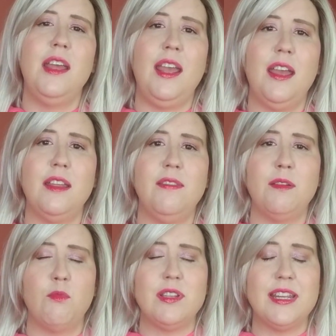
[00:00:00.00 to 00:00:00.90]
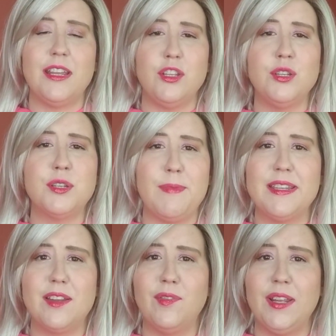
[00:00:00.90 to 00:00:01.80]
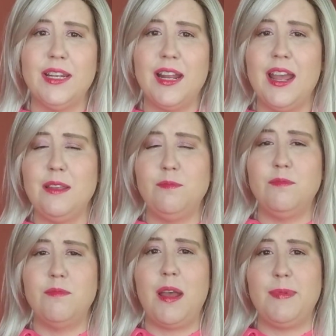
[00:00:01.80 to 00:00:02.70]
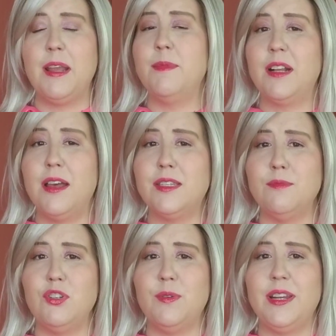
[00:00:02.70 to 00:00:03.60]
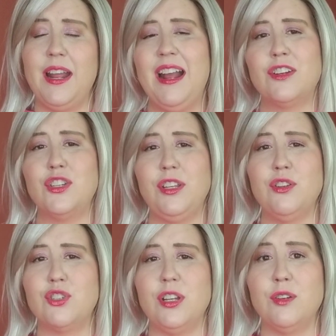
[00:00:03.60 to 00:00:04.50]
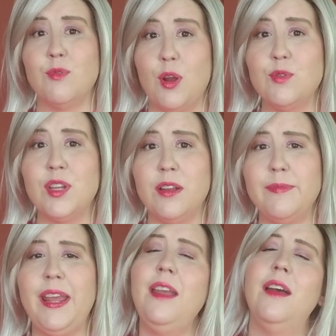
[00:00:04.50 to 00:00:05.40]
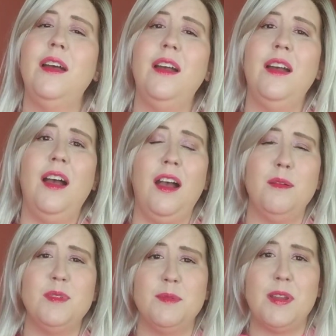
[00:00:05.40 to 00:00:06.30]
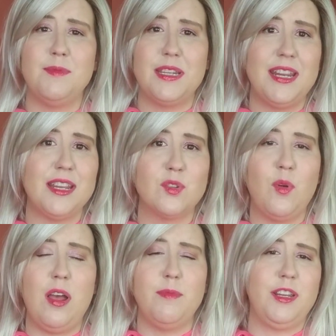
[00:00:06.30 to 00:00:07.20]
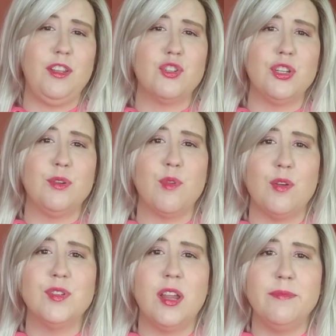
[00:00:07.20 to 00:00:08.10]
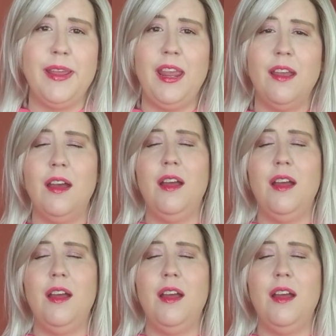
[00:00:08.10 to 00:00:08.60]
And then once I get used to myself in it, I become accustomed to it, and usually it grows on me. Sometimes it takes a while, but it usually grows on me.